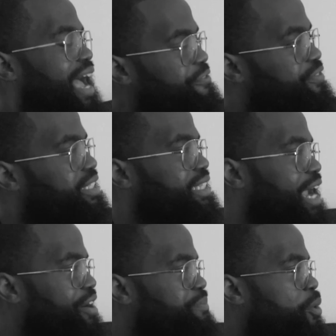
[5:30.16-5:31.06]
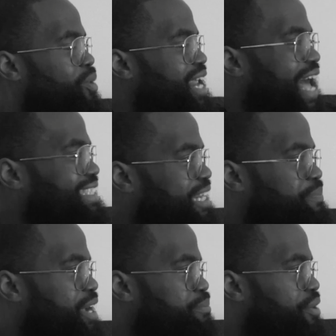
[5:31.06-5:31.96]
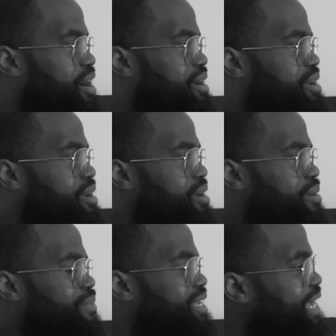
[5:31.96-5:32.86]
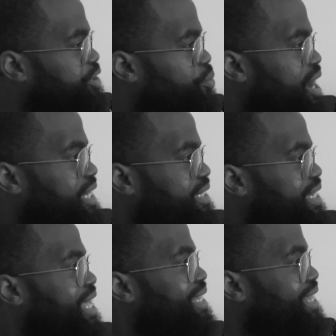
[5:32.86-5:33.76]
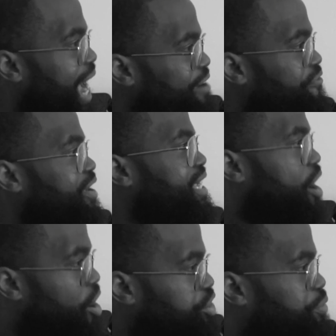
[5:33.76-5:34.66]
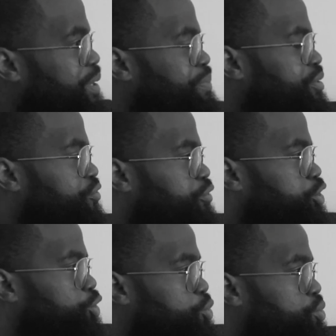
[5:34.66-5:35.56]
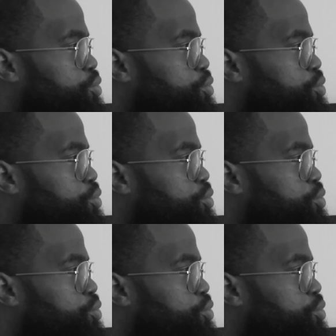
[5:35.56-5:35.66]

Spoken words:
Life is scary, but when hasn't it been, bruh? But guess what? Life can also be beautiful, too.